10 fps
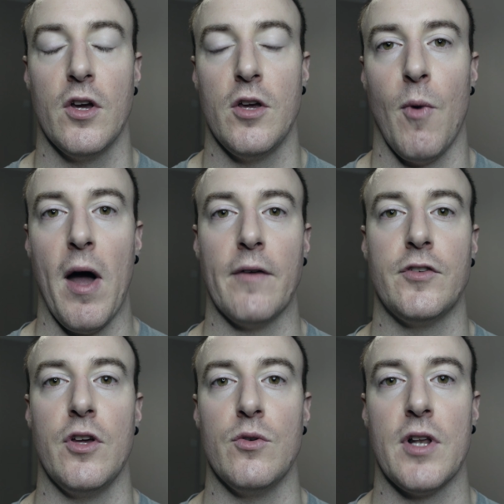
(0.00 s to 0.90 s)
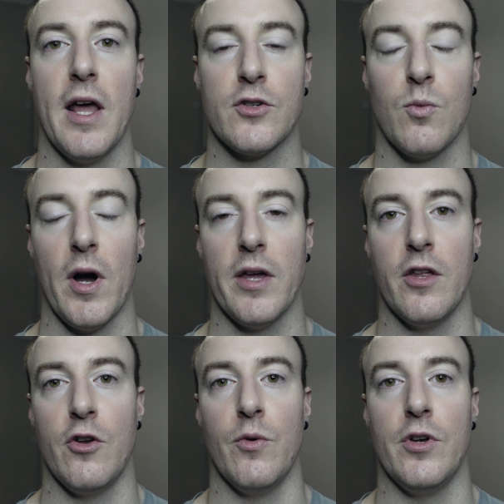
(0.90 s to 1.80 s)
You might have to use less weight
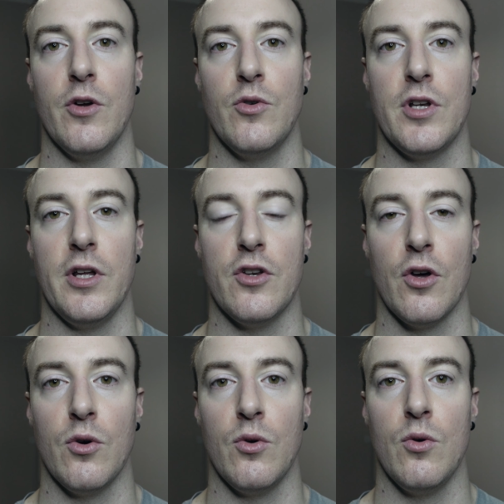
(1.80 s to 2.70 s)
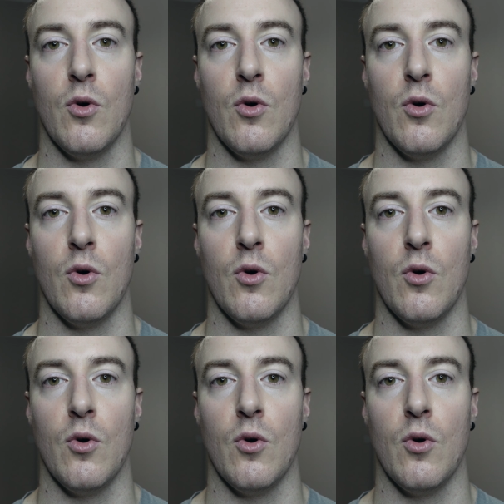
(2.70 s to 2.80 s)
than you would usually do,